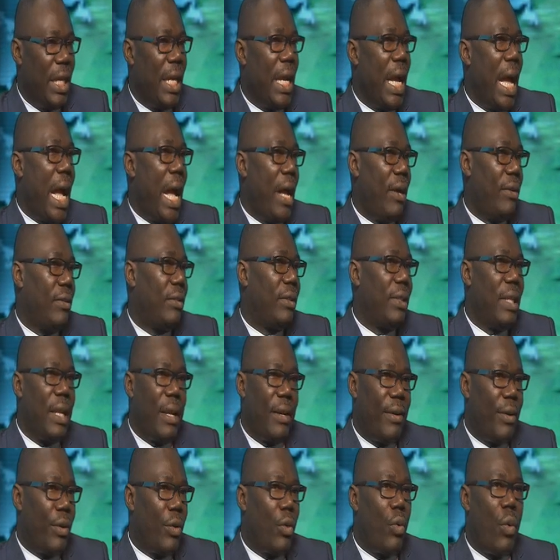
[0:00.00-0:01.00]
houses that
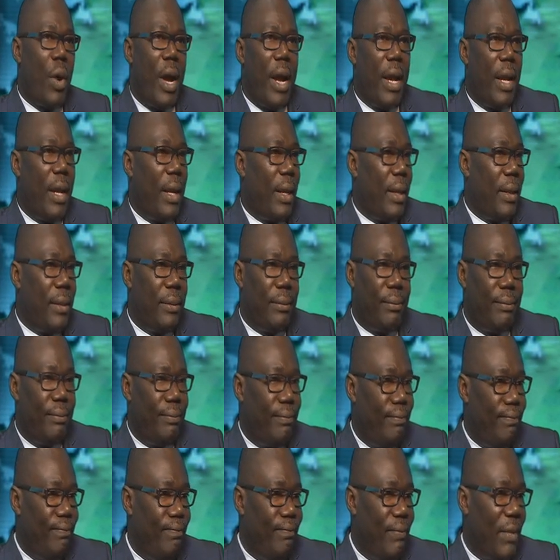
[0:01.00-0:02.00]
require
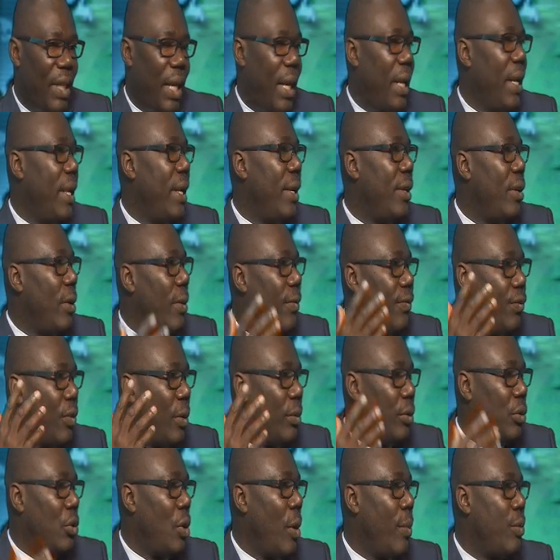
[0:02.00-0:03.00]
cleanup from
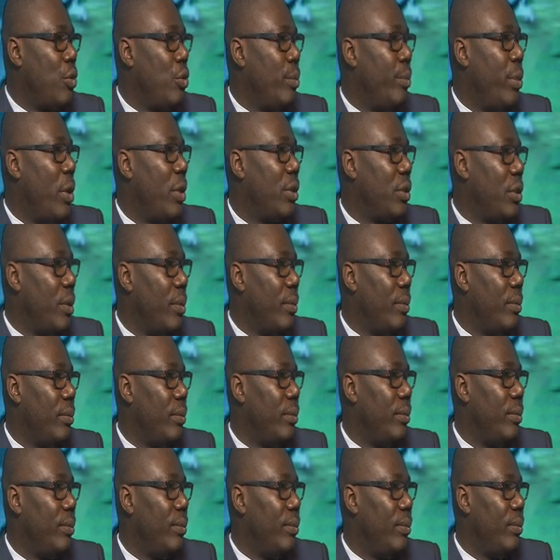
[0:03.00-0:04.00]
top to bottom.
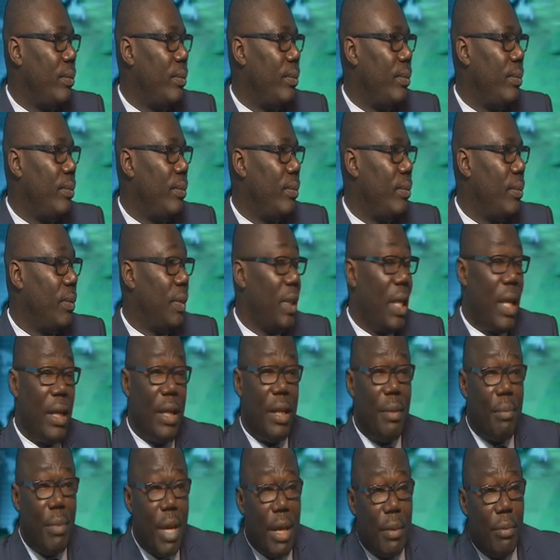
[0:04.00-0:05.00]
And they
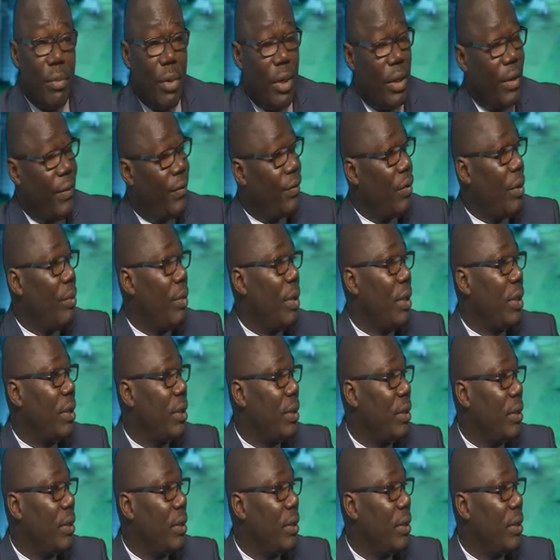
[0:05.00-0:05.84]
make money from it.